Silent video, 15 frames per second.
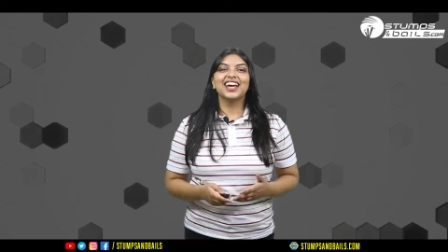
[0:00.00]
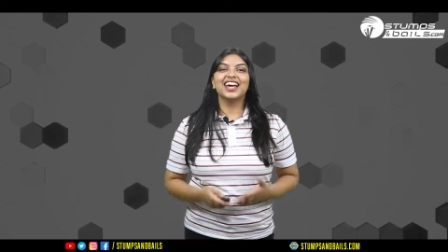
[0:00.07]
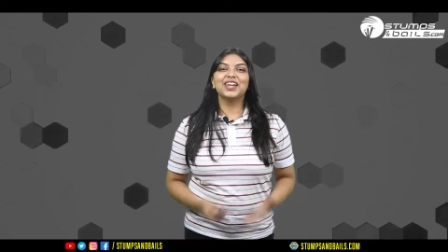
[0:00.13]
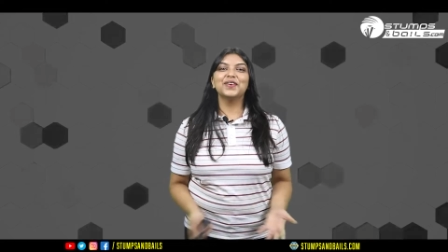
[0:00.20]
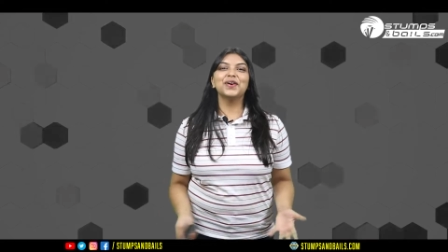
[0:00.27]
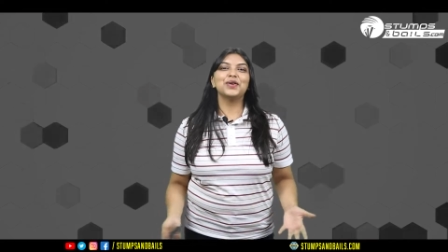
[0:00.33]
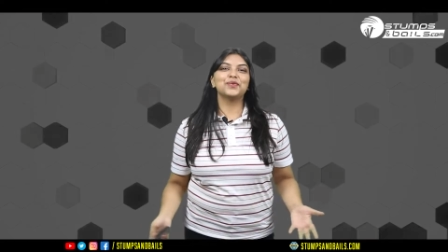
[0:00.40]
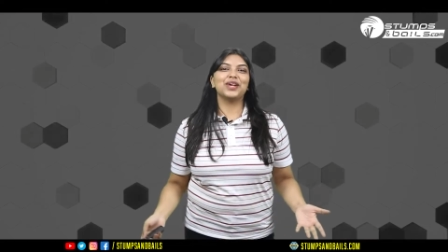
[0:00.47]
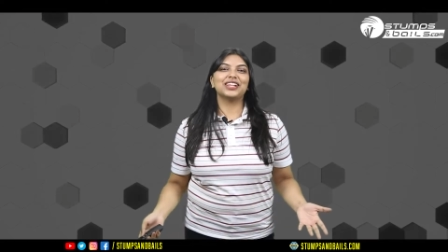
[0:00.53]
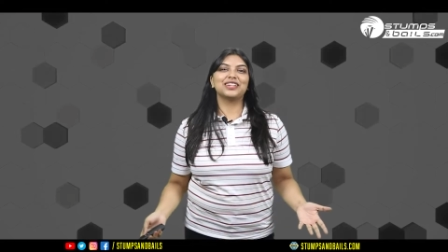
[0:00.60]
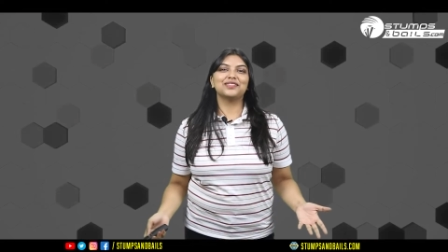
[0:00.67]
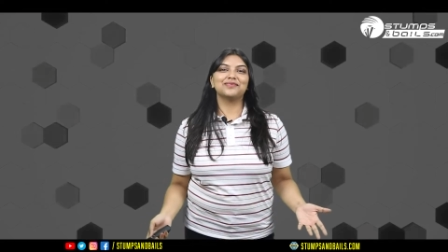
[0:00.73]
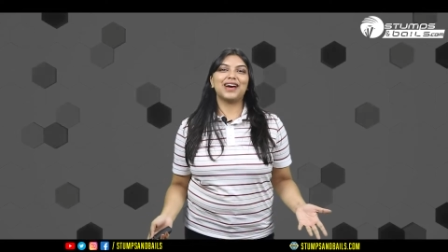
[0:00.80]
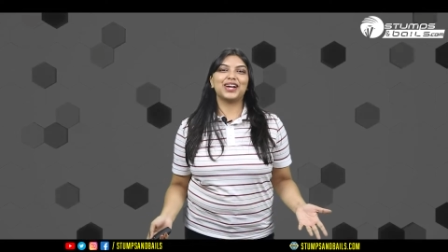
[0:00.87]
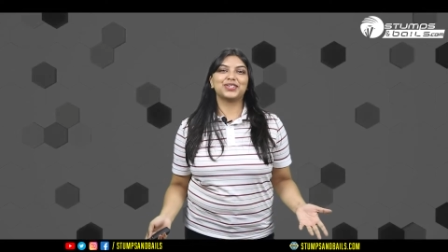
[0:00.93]
Hello and
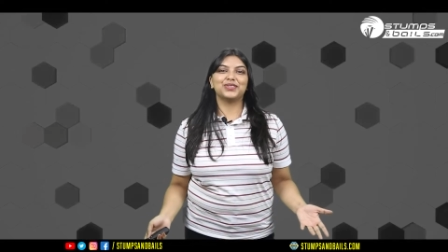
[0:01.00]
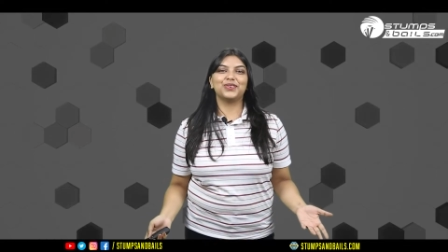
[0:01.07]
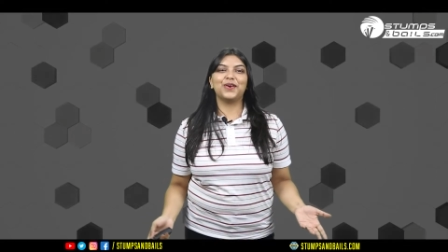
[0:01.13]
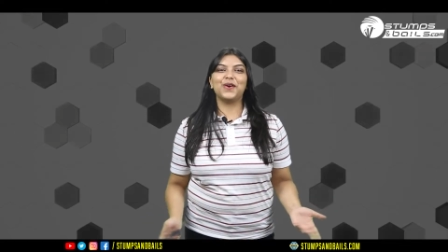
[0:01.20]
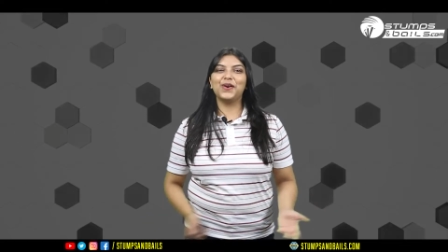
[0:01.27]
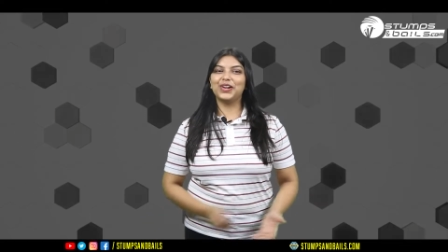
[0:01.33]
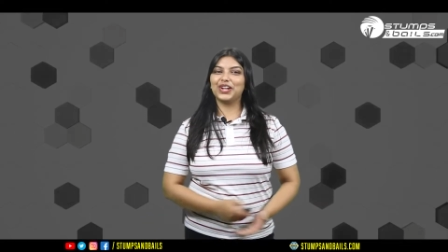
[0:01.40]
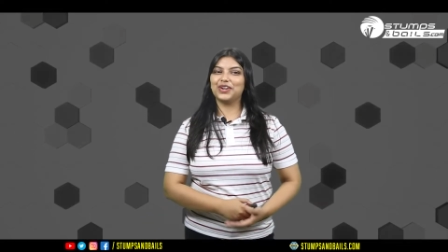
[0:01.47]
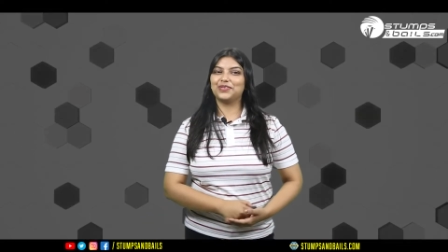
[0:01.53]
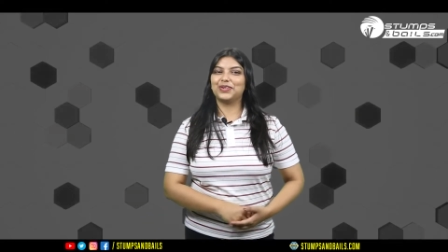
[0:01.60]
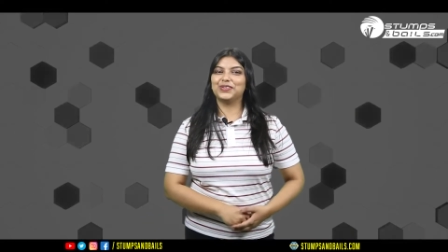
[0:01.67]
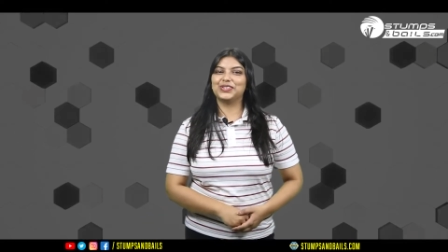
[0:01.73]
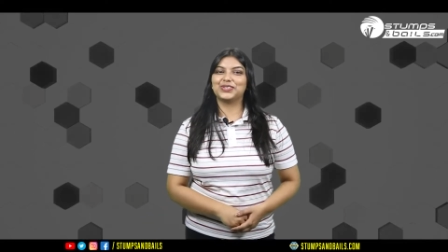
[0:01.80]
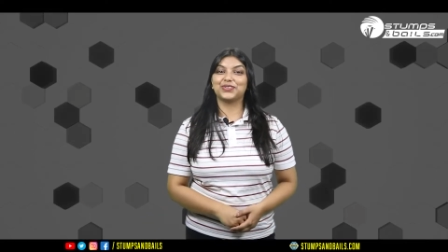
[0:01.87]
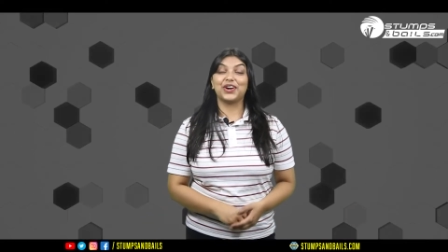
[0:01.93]
welcome back to all our
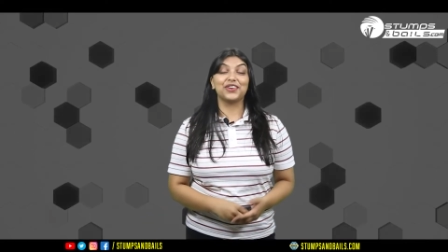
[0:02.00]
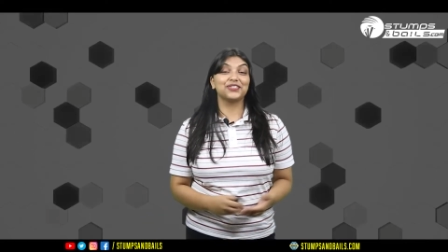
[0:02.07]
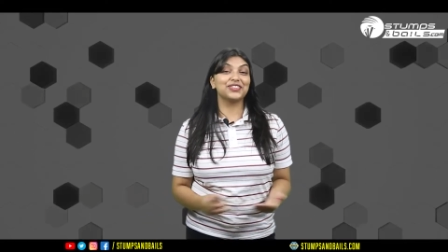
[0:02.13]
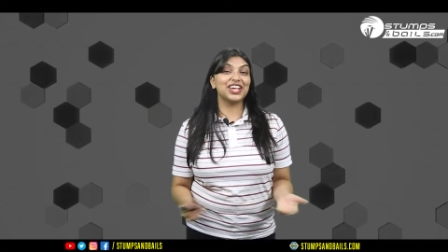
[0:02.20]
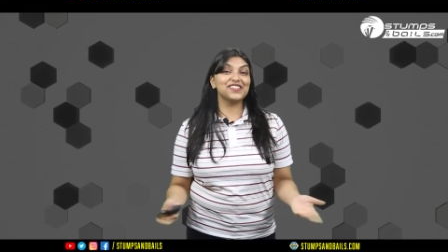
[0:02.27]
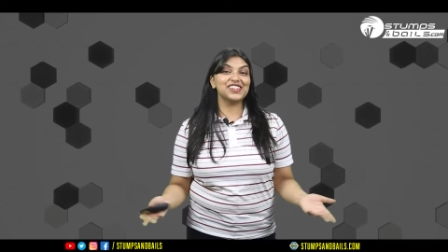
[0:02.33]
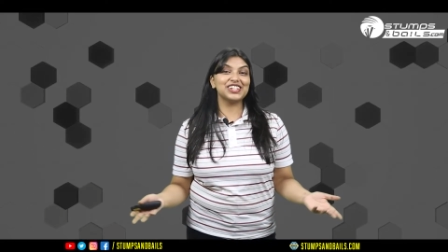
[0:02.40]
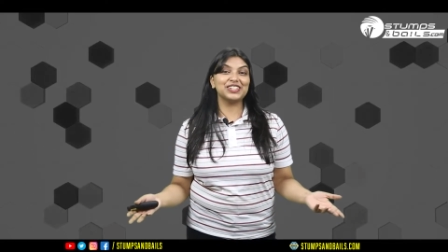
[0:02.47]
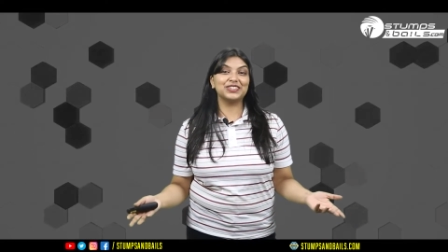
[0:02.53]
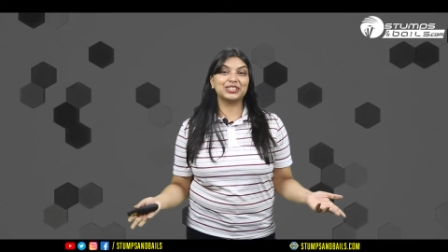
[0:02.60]
viewers to our favorite